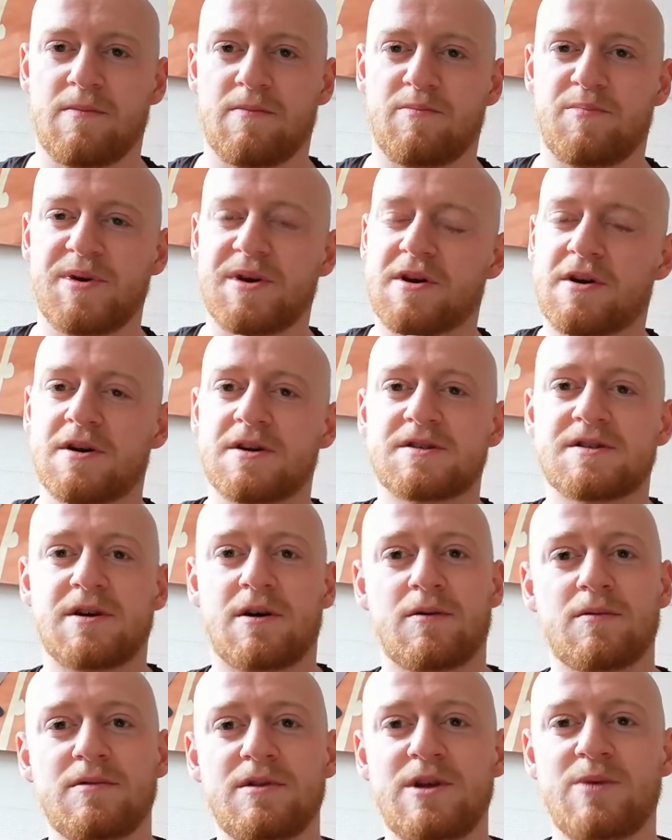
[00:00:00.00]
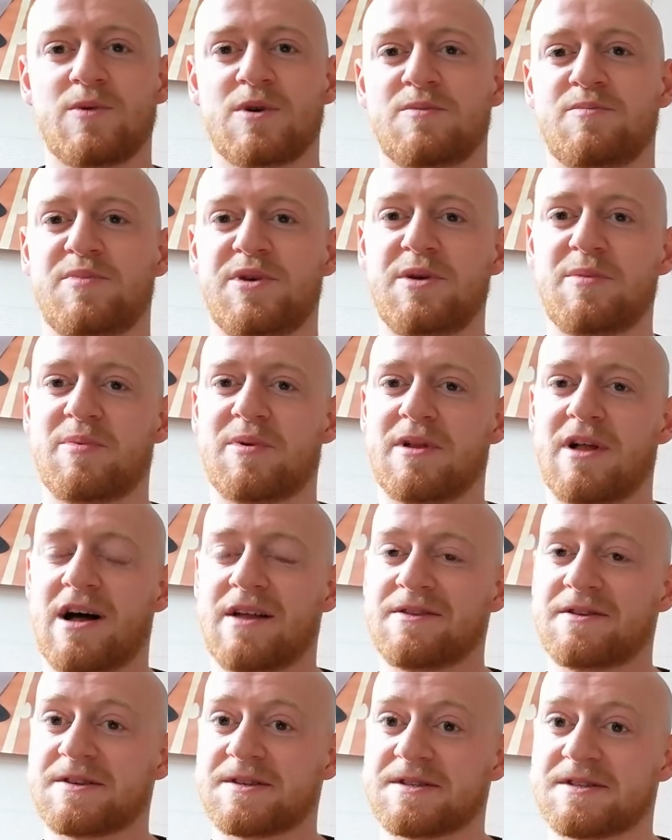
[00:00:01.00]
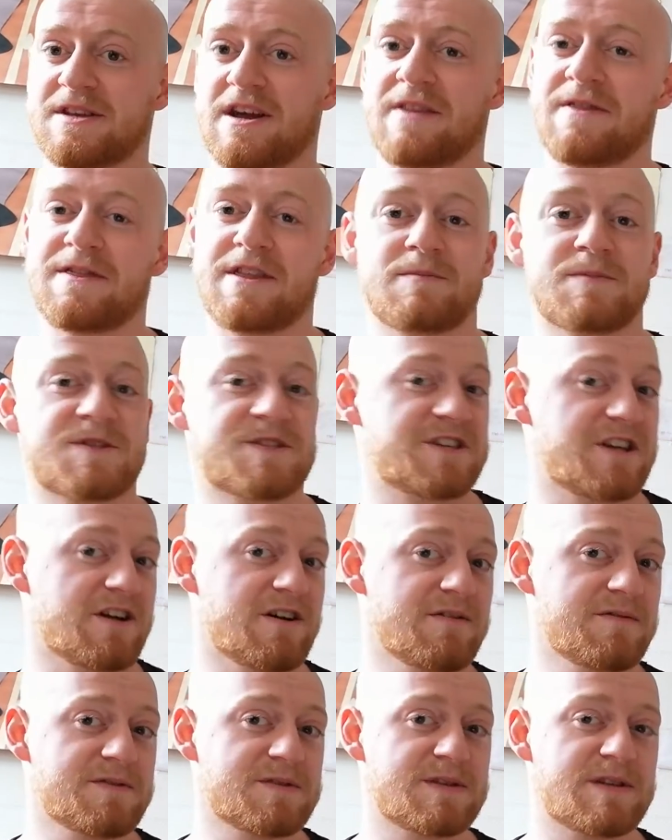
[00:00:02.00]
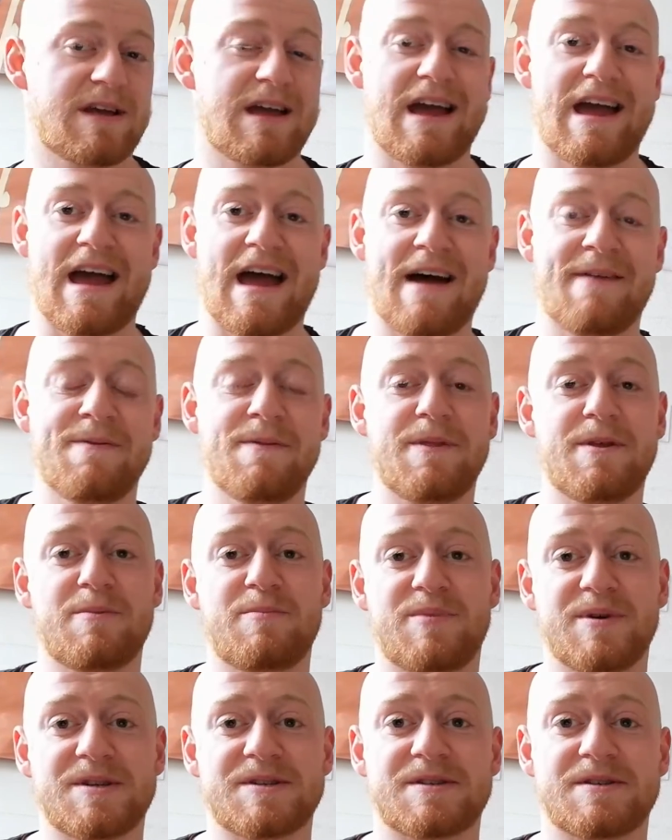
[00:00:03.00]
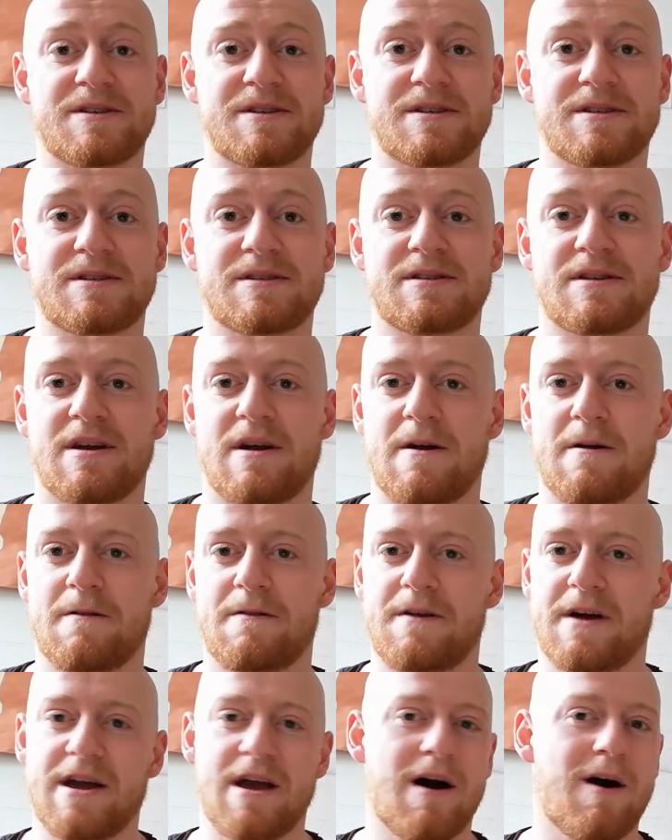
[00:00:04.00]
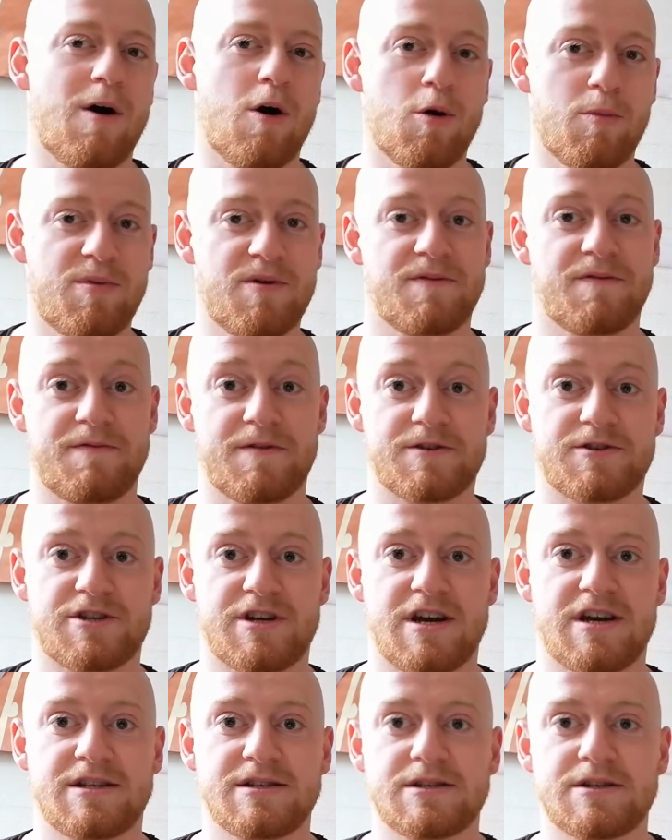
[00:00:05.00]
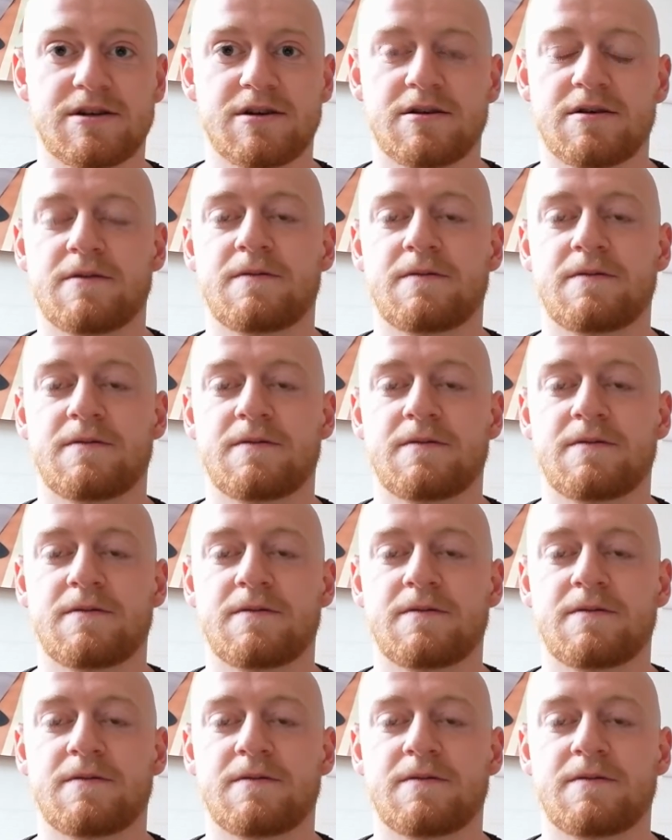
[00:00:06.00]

Because only when people understand themselves and the business, they are open for change.